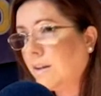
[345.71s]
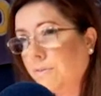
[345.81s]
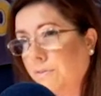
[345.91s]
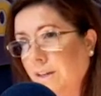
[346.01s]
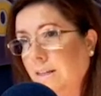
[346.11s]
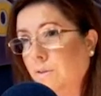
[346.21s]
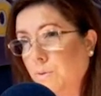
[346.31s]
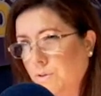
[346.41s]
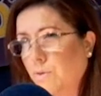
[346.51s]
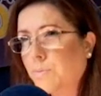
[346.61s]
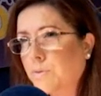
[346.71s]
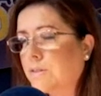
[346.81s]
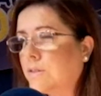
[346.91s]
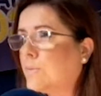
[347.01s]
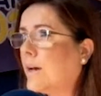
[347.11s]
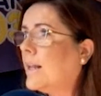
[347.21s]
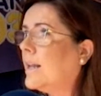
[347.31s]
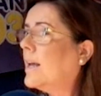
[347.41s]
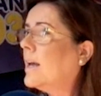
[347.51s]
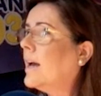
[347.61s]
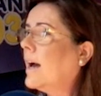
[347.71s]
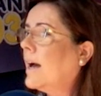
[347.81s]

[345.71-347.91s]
that I feel, those hormones as well.